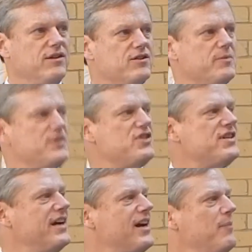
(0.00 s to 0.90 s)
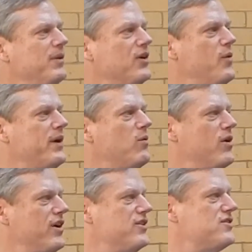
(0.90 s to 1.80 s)
So let me just say a couple of quick
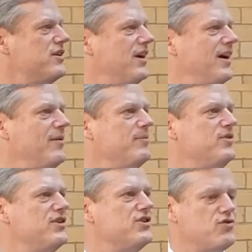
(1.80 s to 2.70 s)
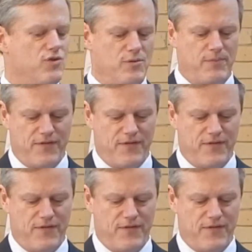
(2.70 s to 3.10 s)
words to this group.